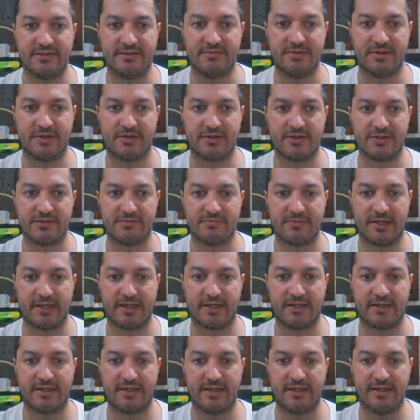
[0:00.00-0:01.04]
because
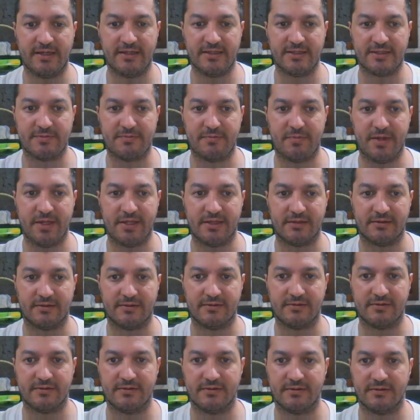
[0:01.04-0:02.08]
my king is
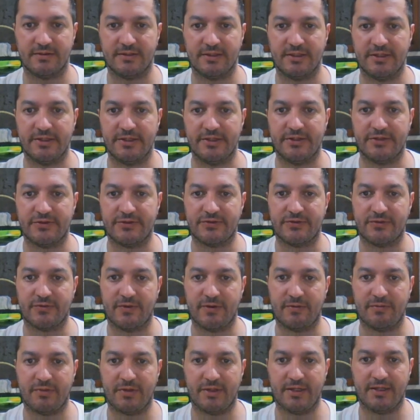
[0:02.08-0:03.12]
pinned. So
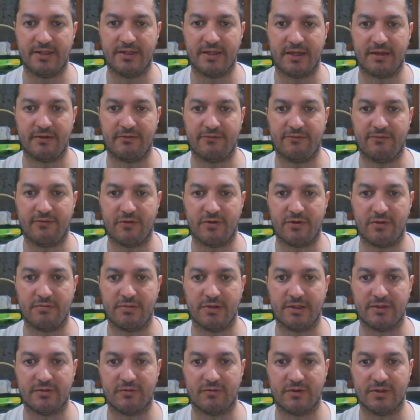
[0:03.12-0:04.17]
I played f4
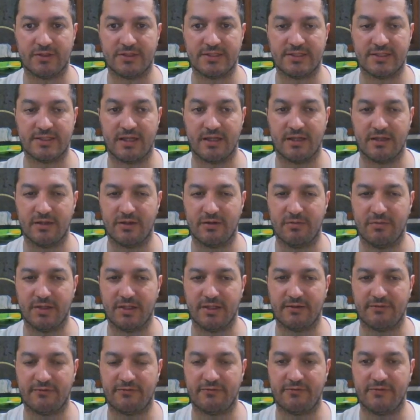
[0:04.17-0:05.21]
but was a little
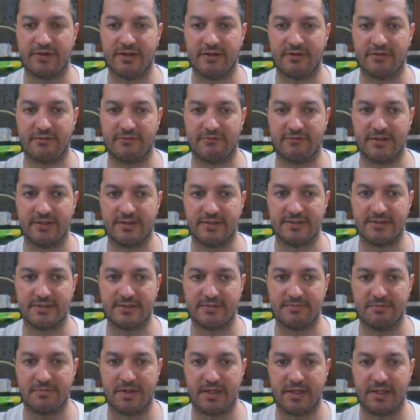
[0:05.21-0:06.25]
bit afraid of
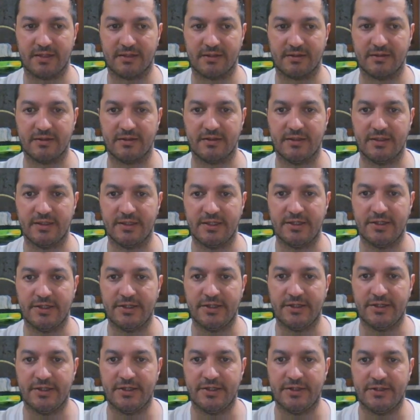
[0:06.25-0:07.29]
this pin.
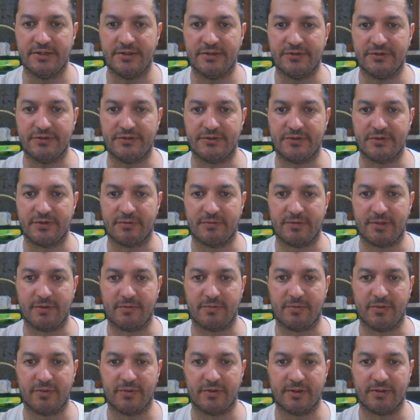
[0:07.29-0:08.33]
So my
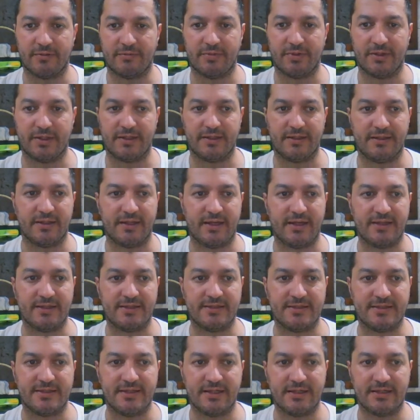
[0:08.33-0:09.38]
opponent played
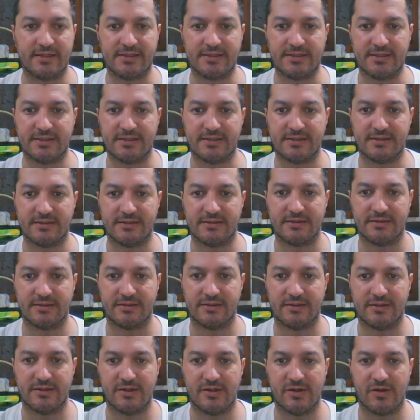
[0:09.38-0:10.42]
a6,
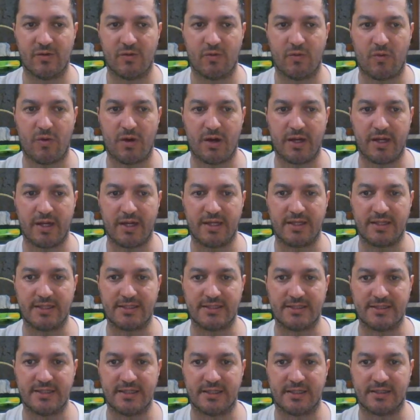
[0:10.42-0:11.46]

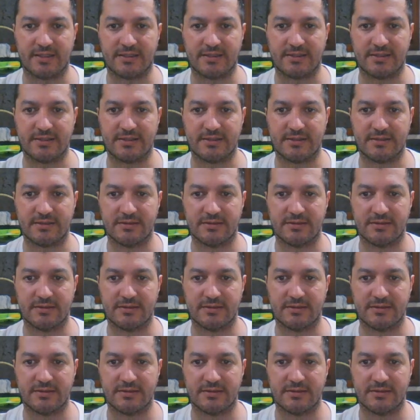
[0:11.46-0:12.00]
ya6